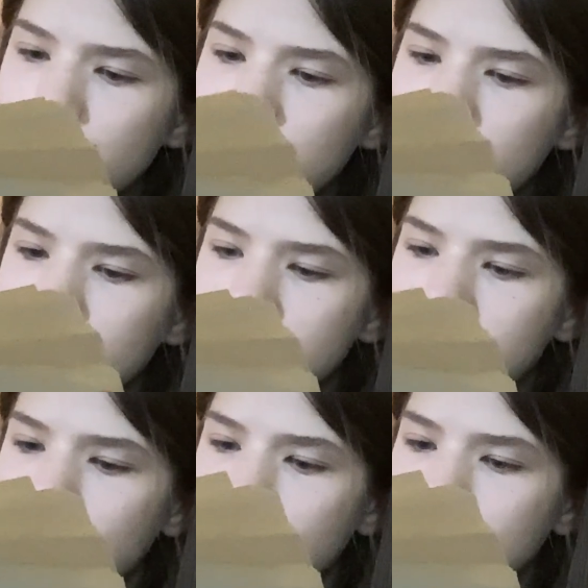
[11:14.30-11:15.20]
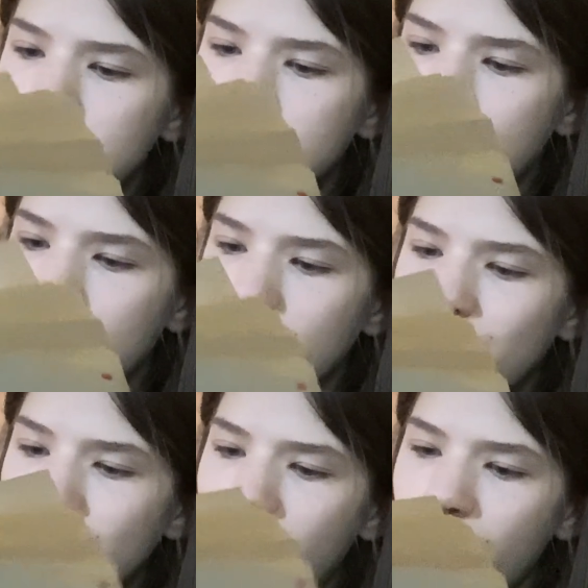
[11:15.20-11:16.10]
were so disturbed
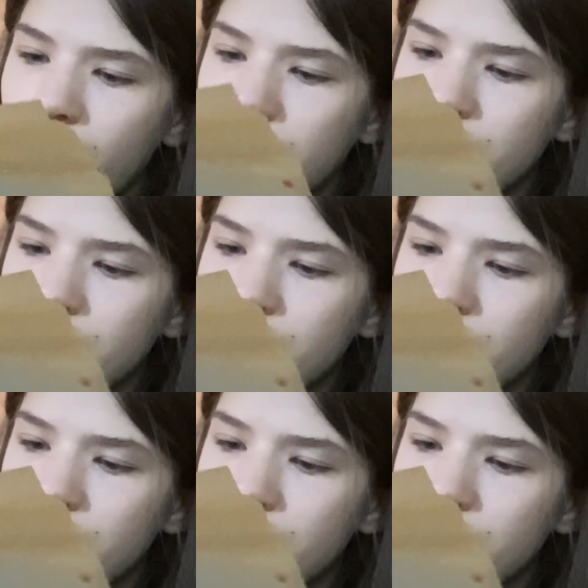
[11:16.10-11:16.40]
that